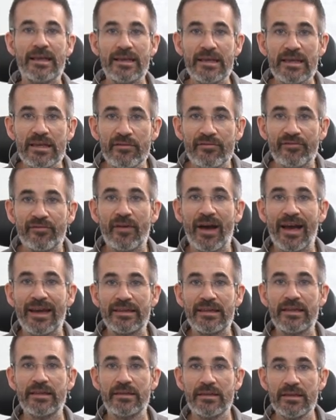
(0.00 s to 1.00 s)
If I
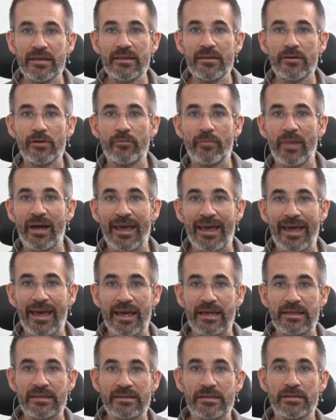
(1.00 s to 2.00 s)
need neither my
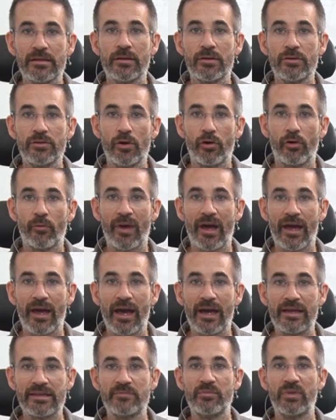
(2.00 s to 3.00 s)
hands nor my
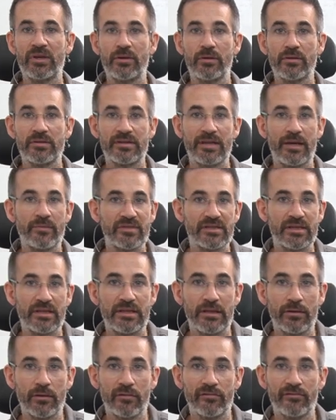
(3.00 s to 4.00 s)
eyes because I'm
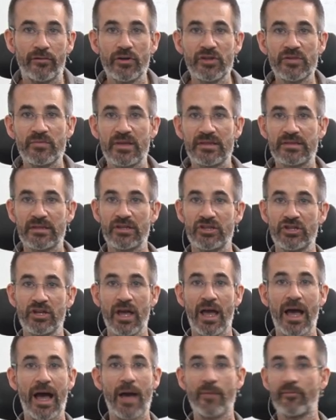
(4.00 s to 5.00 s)
sending a voice message,
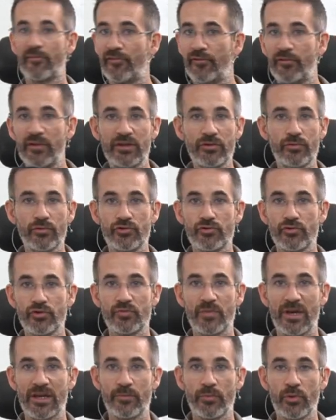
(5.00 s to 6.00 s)
I'm free to choose
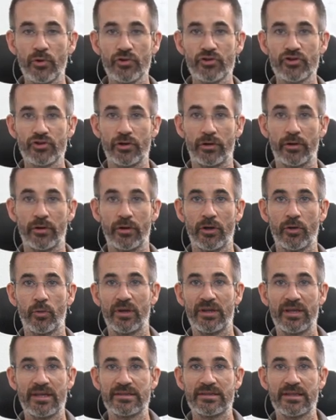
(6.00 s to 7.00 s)
my posture.
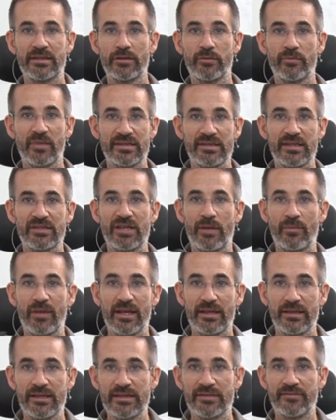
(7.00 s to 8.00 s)
When I send a message, I'm
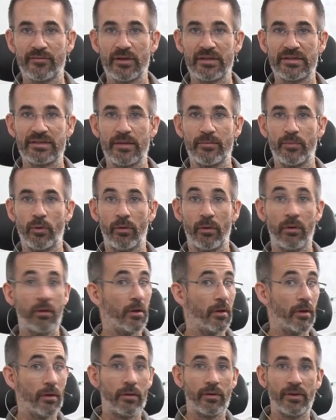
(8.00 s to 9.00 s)
like this, for example.
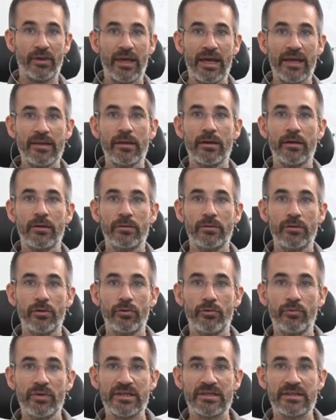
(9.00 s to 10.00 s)
Again,
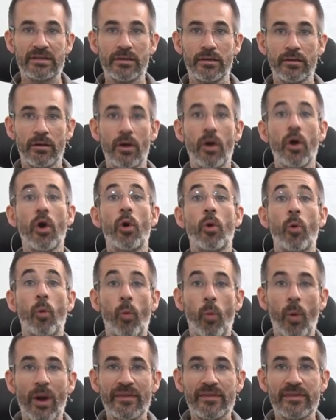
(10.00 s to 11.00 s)
no risk.
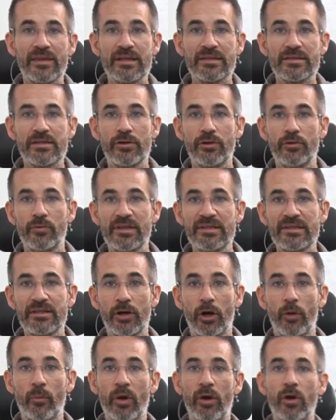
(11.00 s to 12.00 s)
When does the risk
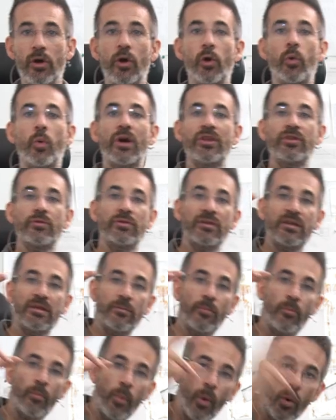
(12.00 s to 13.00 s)
come? When you
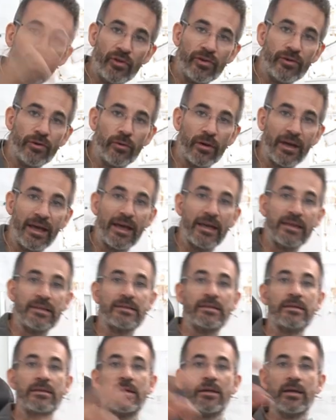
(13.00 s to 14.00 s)
need both your
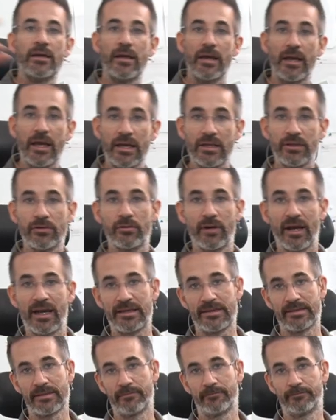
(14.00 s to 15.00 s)
hands and your
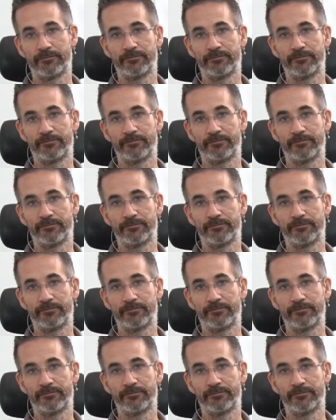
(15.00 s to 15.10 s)
eyes.